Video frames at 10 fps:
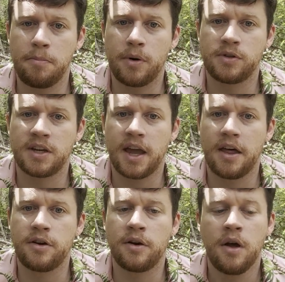both
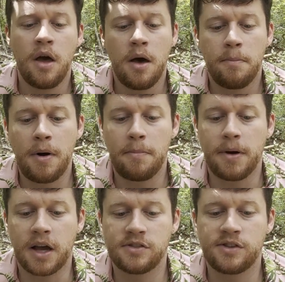together, but
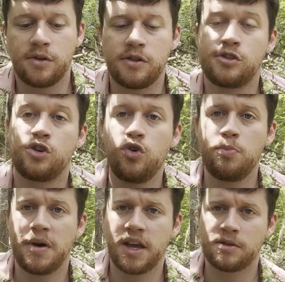because they're the two
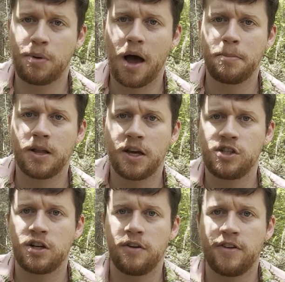biggest
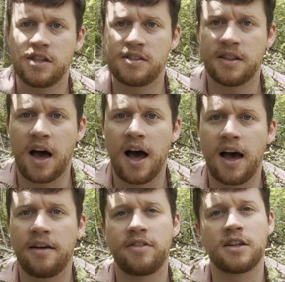population events in the
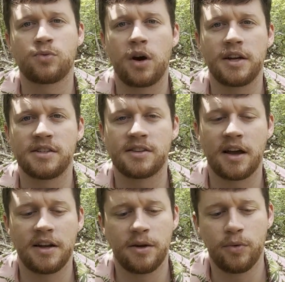hive, that's why I
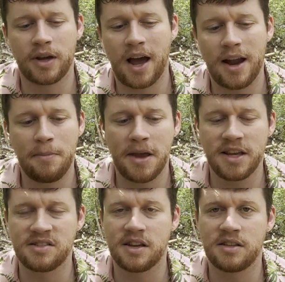decided it would kind of make
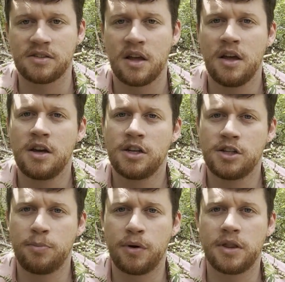sense
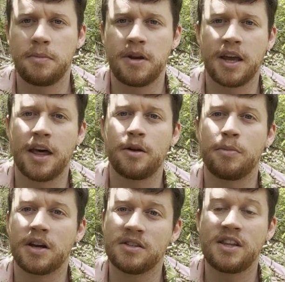to put them together
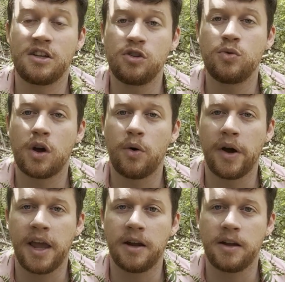because they do go
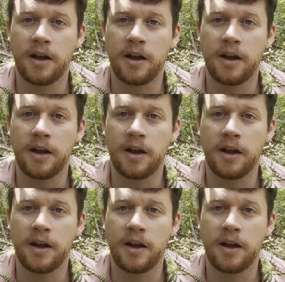hand in